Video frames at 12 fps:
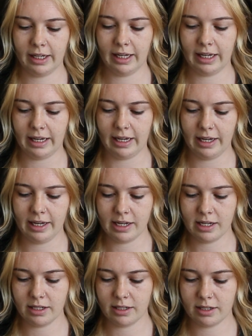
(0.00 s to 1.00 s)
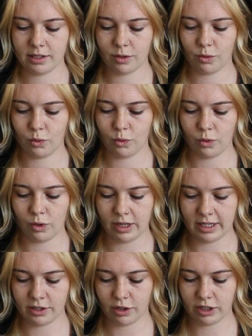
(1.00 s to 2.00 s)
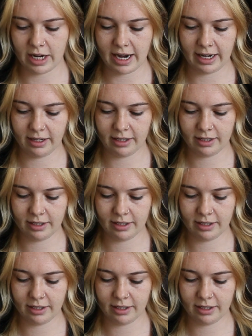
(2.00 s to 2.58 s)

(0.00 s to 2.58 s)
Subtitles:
is, they're so tiny.